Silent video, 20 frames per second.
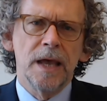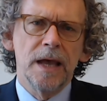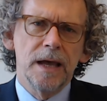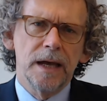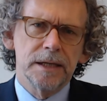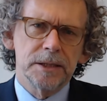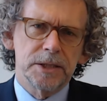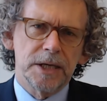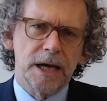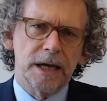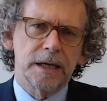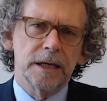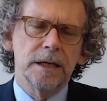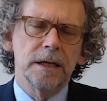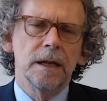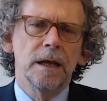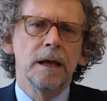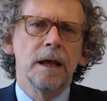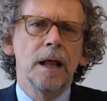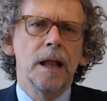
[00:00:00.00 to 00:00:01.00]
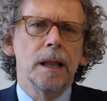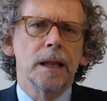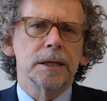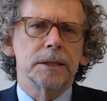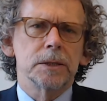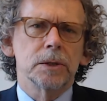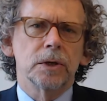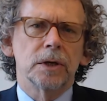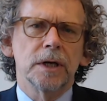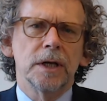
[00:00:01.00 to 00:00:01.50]
And second, let's
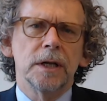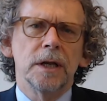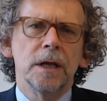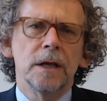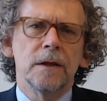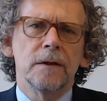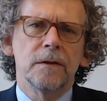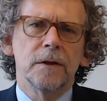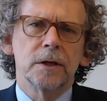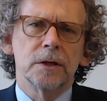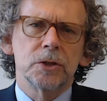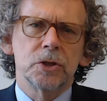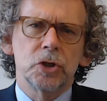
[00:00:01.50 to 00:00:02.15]
look at the